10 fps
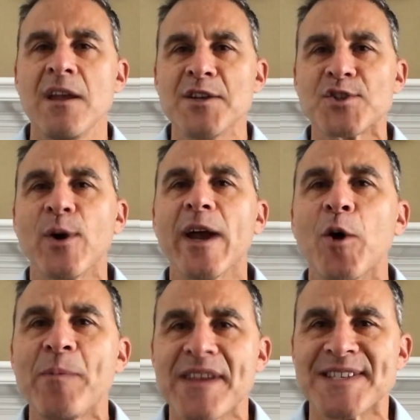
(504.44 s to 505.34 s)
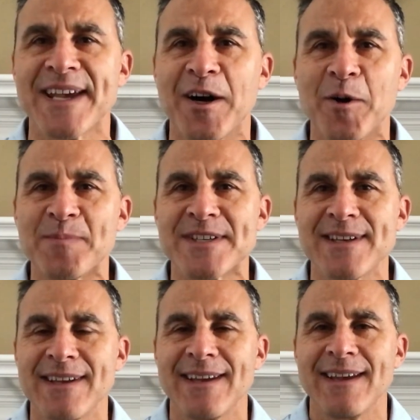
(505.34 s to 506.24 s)
So I hope this helped.
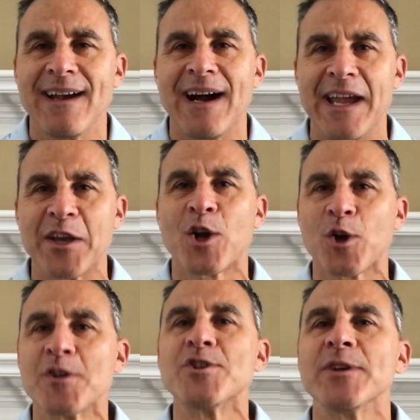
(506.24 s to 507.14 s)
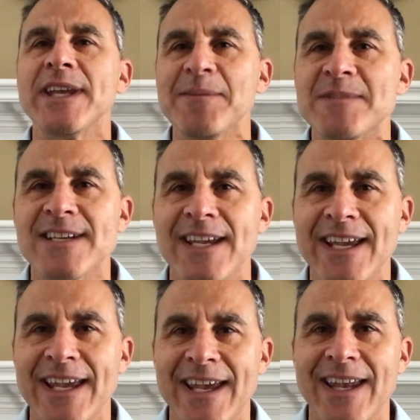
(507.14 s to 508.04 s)
I encourage you to keep
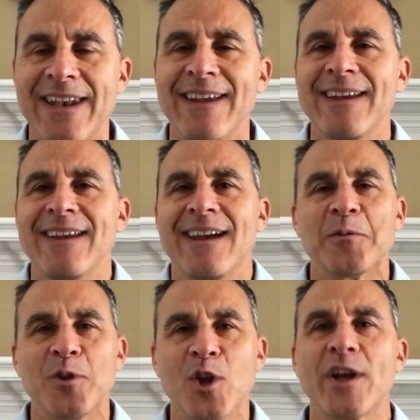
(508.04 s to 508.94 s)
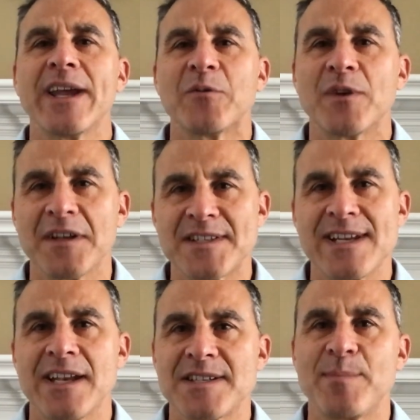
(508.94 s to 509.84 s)
digging in. Look at real
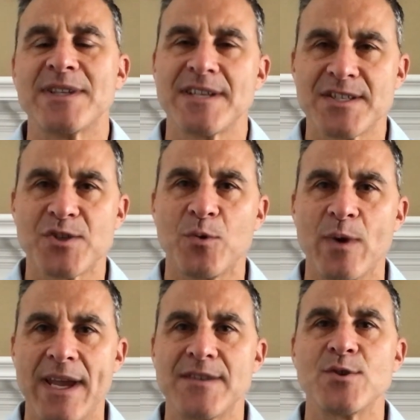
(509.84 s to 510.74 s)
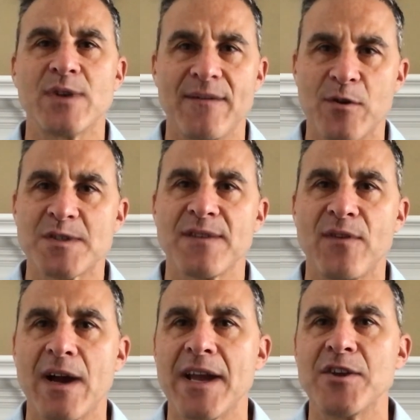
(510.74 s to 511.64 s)
estate as a potential way to
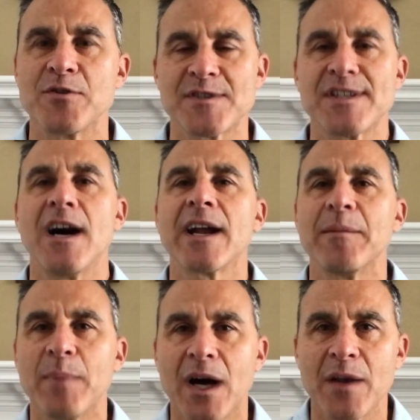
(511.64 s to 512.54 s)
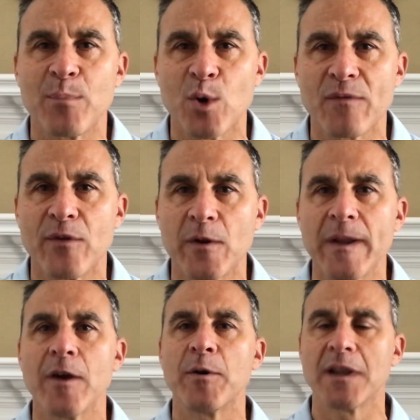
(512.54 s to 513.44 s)
diversify your stock and bond
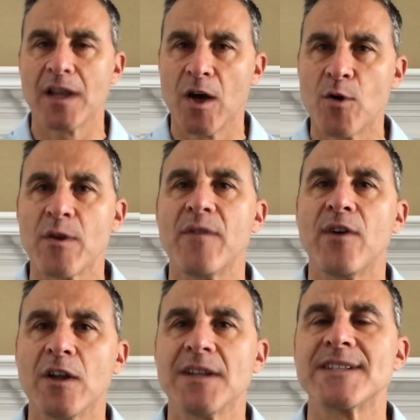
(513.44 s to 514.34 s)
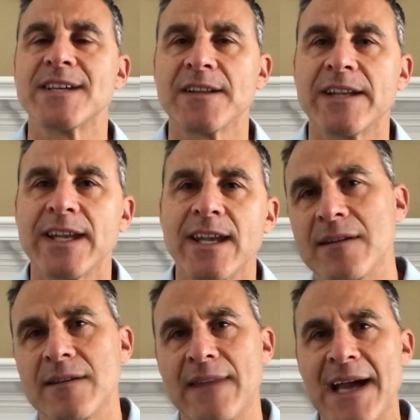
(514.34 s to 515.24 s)
portfolio and lower the volatility.
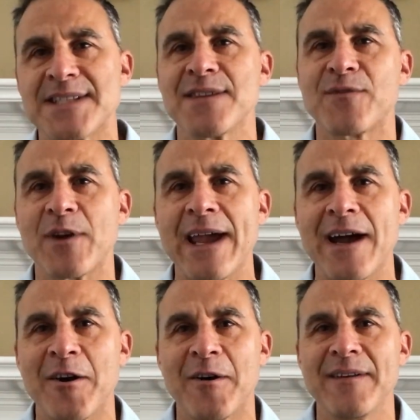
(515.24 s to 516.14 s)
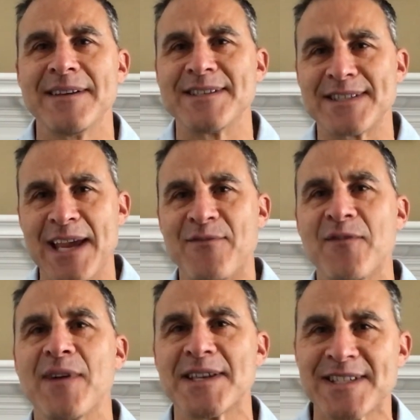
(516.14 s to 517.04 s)
That's it for now. Safe
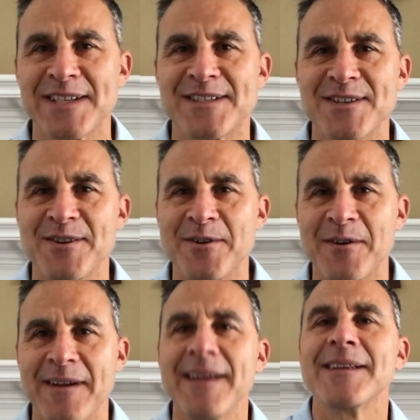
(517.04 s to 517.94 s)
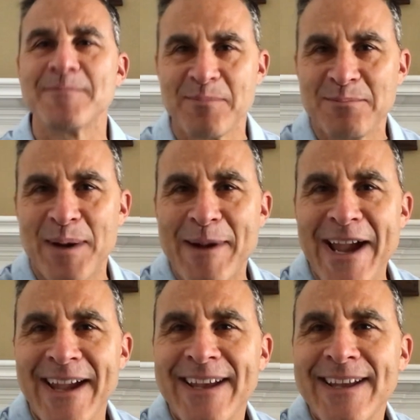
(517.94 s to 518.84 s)
investing to you. Bye-bye.